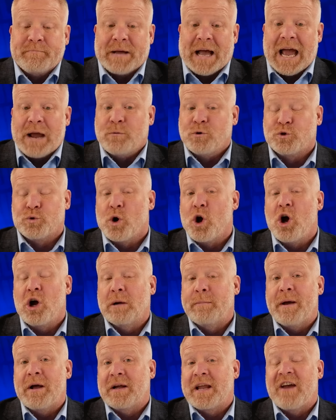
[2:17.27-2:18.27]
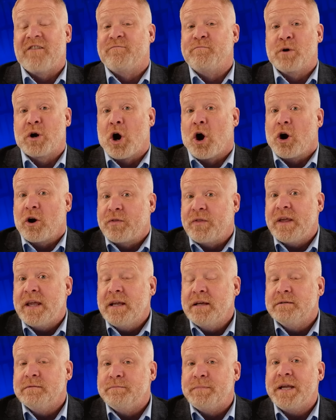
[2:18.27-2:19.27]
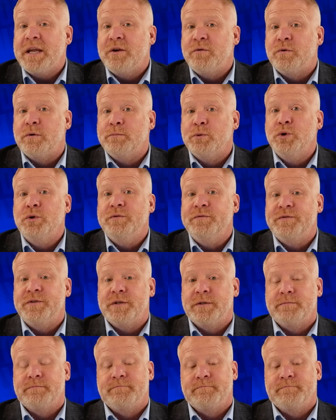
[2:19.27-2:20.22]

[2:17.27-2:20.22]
I was wrong about Kevin McCarthy being removed,